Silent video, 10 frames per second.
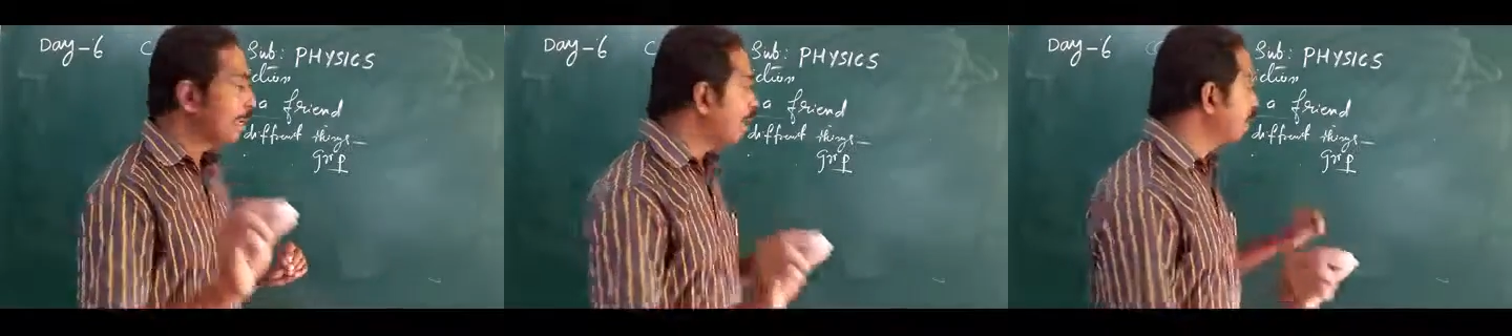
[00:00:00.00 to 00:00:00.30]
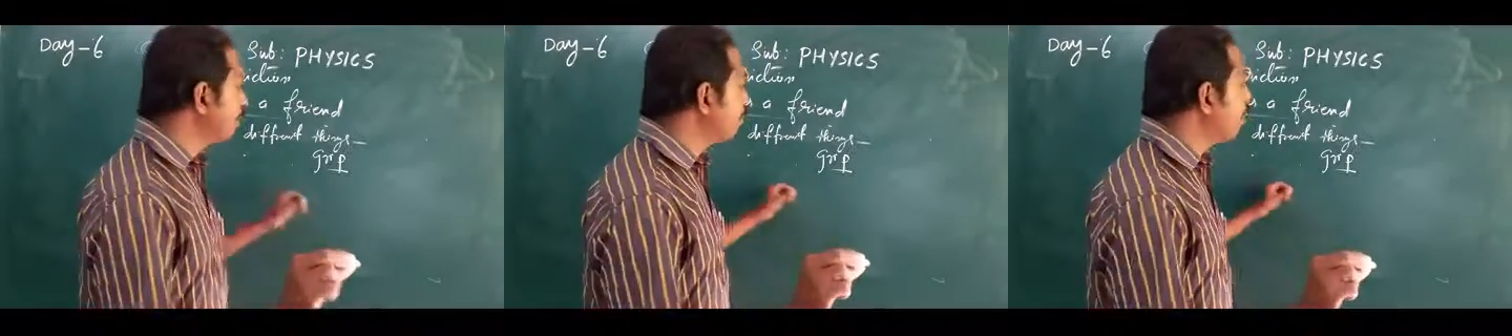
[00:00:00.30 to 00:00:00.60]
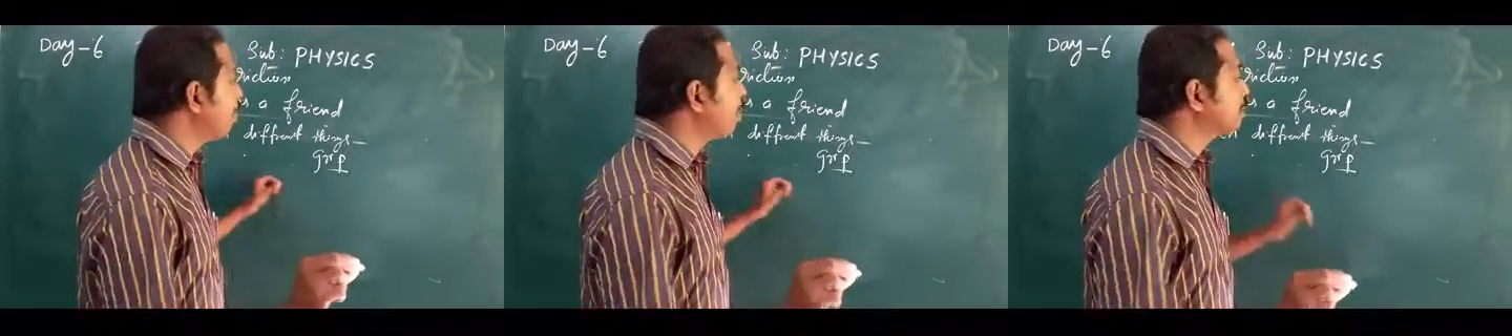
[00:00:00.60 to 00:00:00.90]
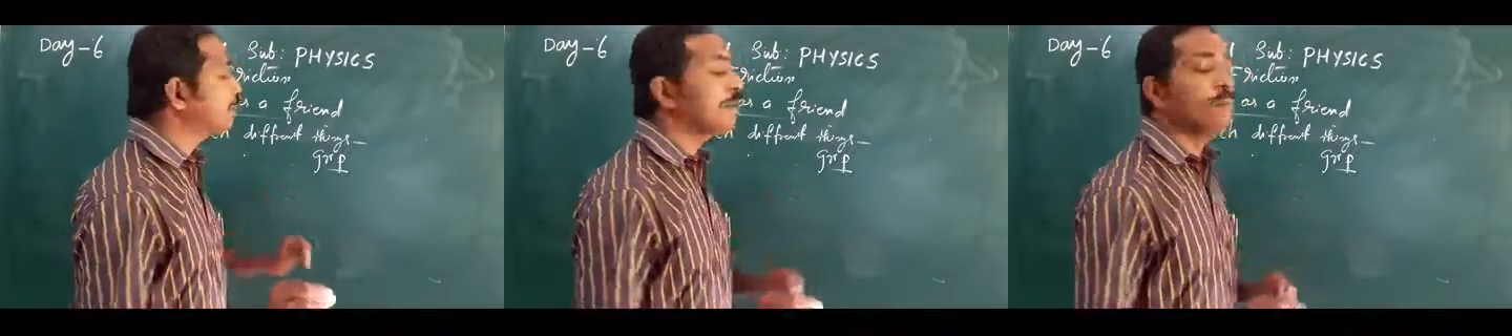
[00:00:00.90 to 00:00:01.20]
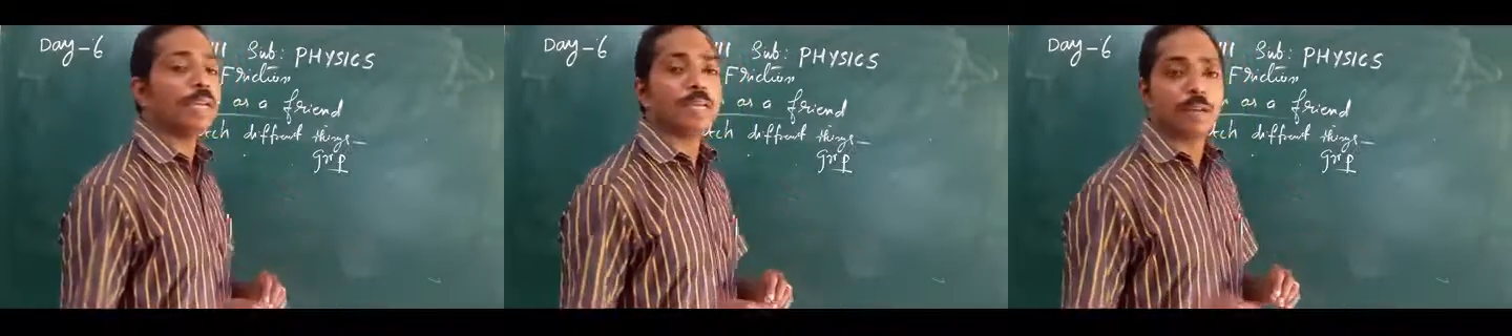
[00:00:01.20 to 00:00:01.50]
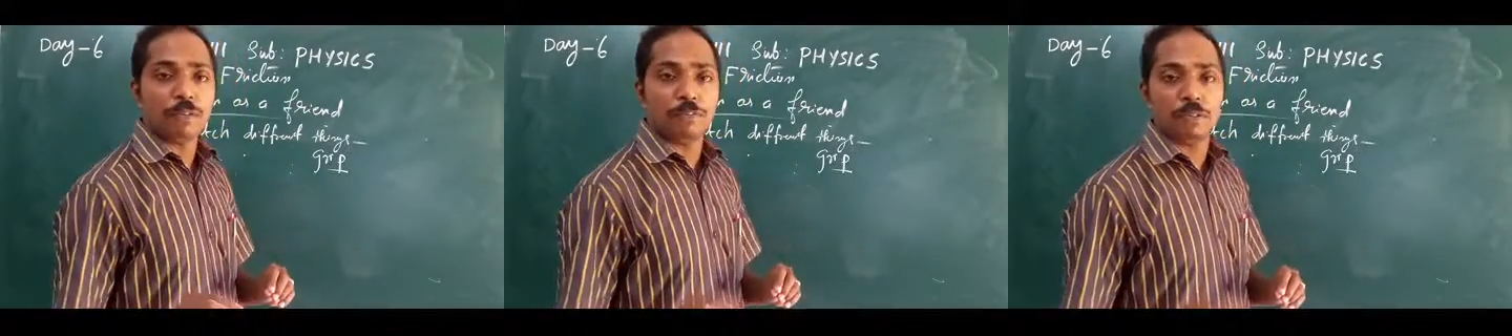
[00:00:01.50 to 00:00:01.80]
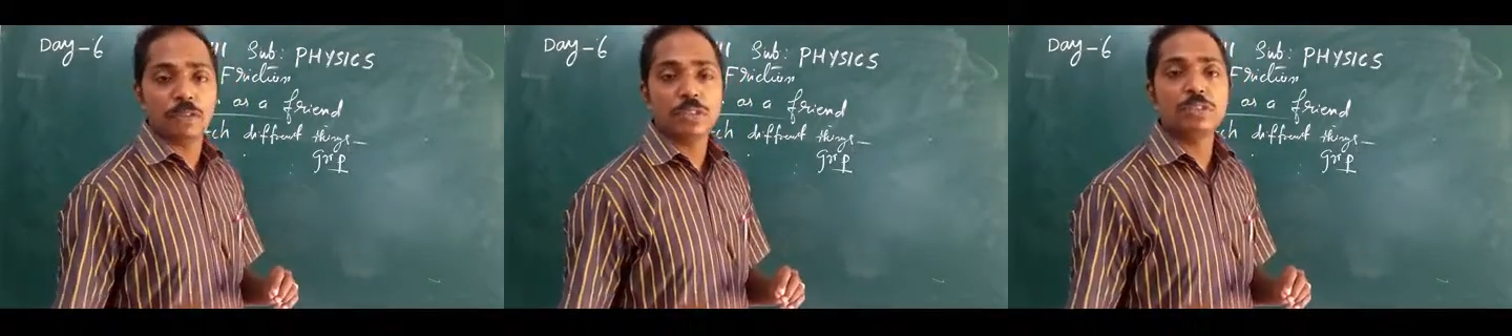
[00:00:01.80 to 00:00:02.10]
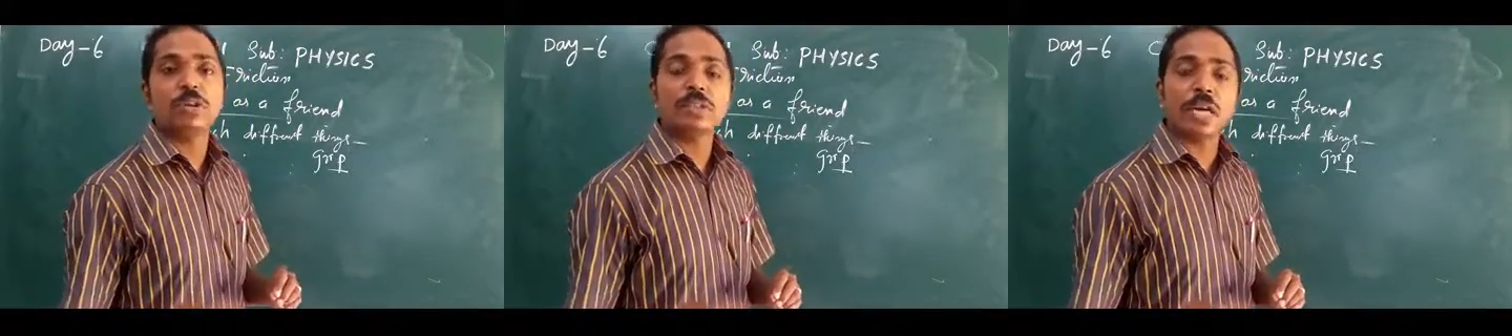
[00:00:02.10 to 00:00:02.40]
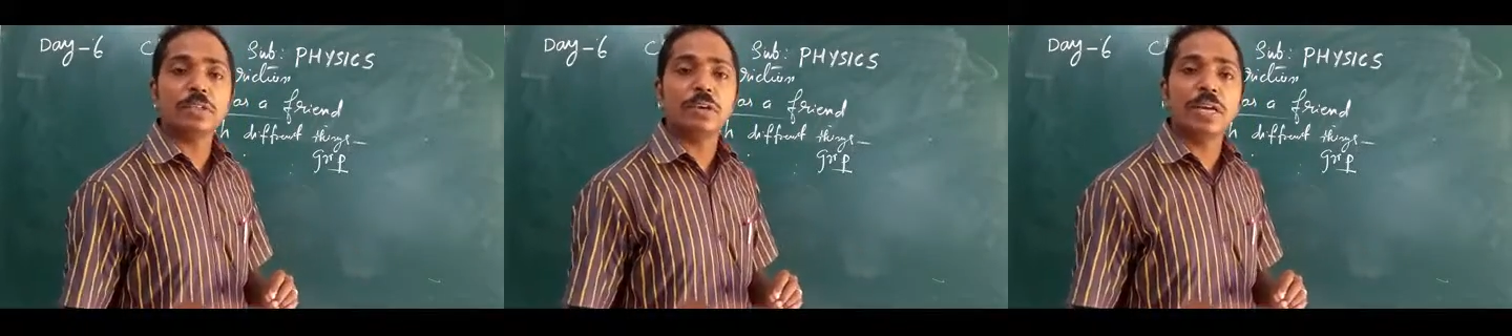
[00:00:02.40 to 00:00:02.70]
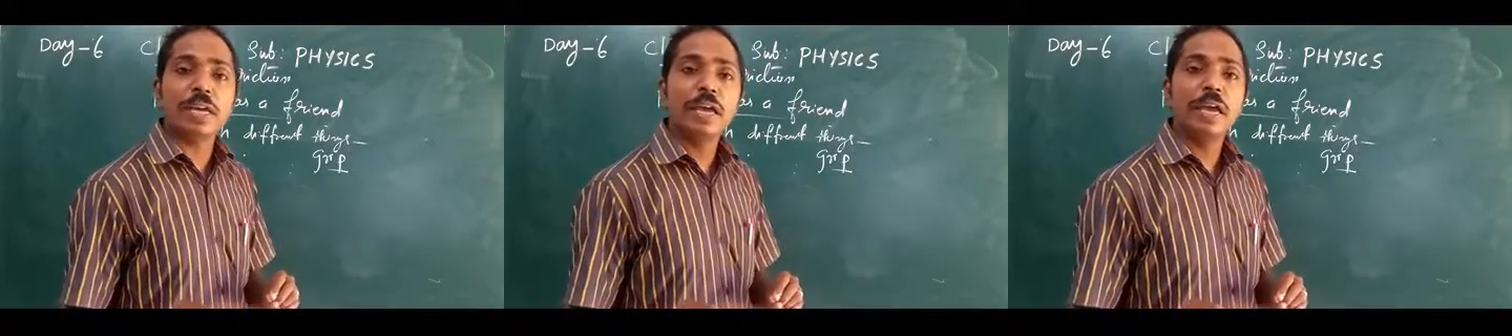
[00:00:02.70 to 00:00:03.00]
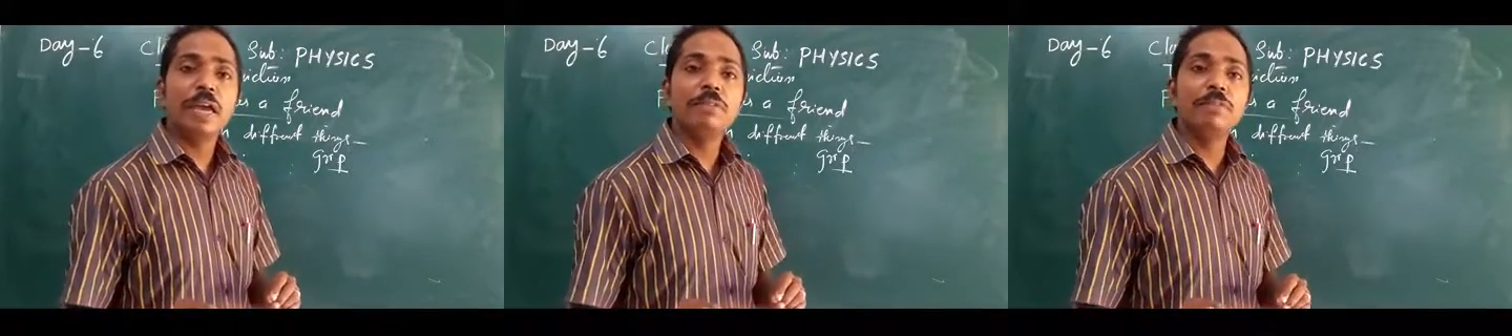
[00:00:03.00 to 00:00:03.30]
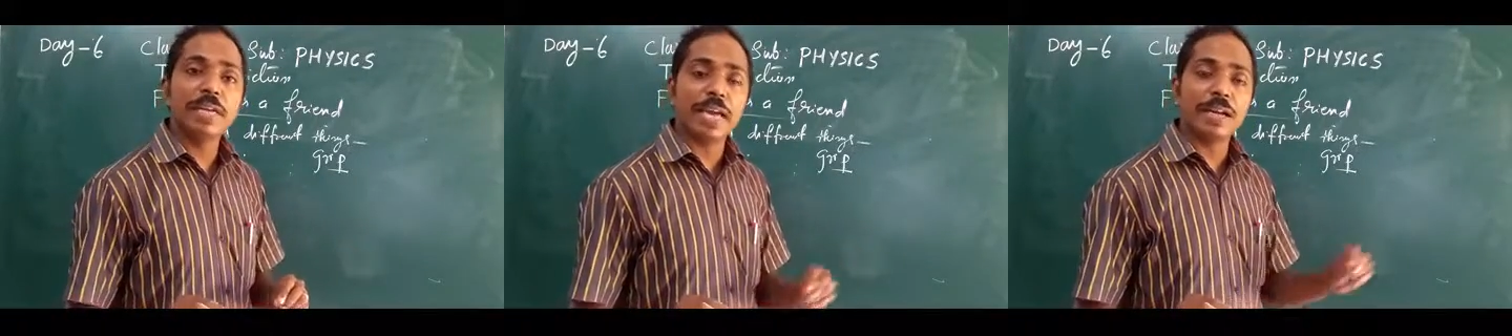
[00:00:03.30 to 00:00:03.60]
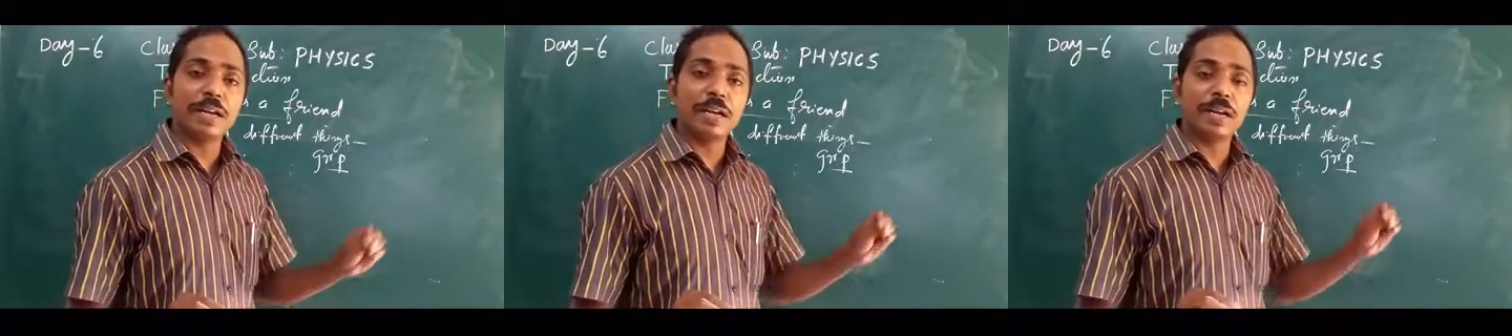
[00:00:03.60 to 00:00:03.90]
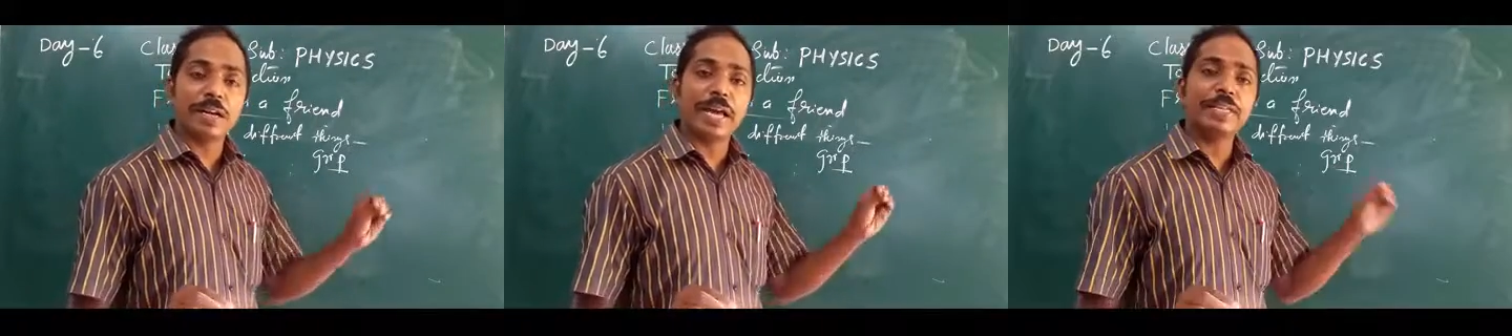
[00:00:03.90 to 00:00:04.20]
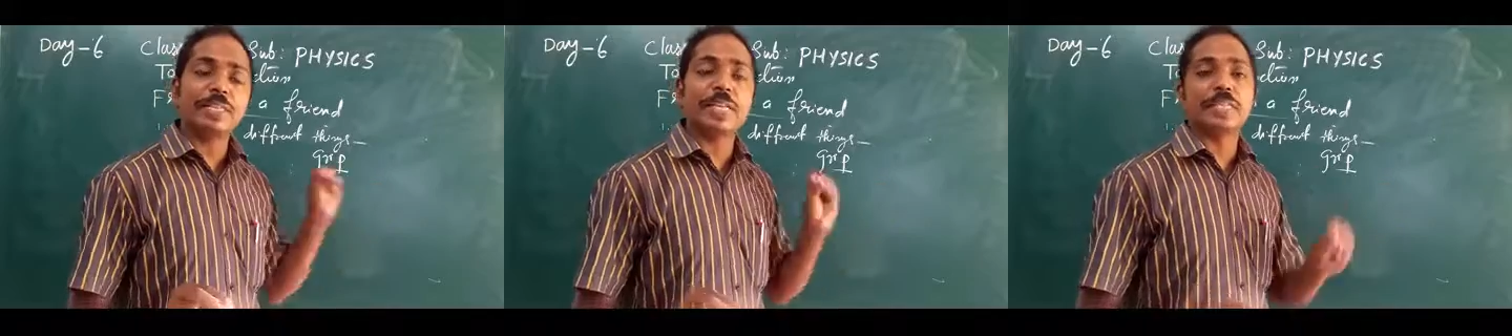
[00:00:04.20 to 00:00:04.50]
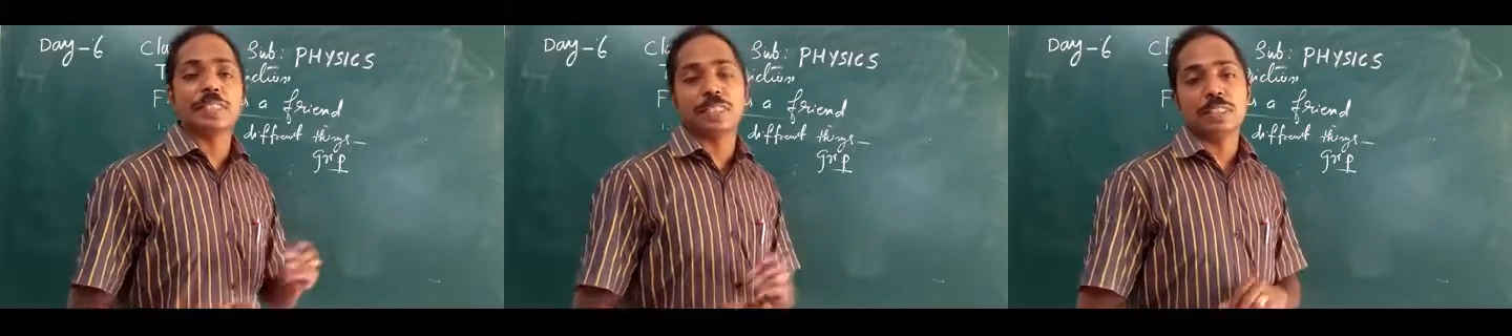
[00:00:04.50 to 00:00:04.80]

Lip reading: and the board also we make rough so that only we can write things.